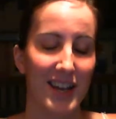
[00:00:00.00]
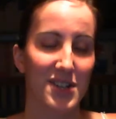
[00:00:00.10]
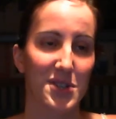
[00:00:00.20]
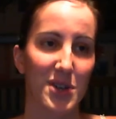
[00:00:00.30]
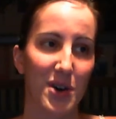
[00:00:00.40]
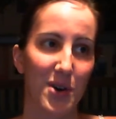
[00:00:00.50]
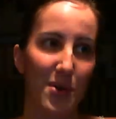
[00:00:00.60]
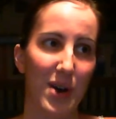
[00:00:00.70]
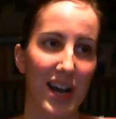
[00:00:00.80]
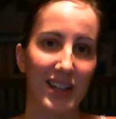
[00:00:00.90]

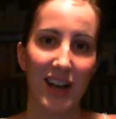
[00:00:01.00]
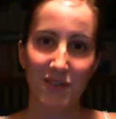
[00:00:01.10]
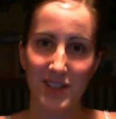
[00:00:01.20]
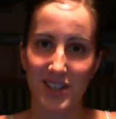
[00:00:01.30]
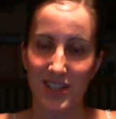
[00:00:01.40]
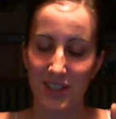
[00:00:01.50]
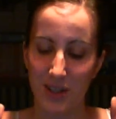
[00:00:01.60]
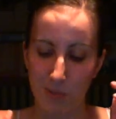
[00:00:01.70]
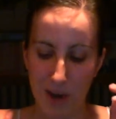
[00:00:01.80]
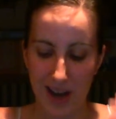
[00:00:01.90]
So I left
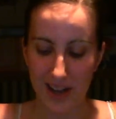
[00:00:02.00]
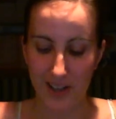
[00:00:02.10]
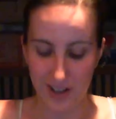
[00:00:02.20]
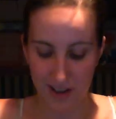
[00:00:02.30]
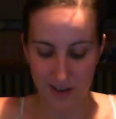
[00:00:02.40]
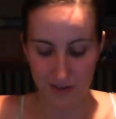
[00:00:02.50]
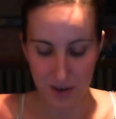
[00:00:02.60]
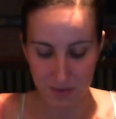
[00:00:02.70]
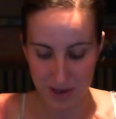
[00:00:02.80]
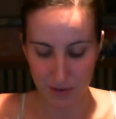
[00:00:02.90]
the pile of
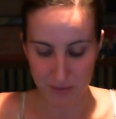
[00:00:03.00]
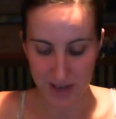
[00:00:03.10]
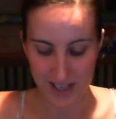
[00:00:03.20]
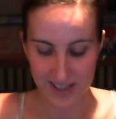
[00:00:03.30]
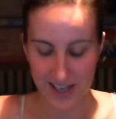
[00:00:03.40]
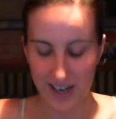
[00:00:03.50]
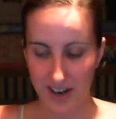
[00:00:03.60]
all my remains there,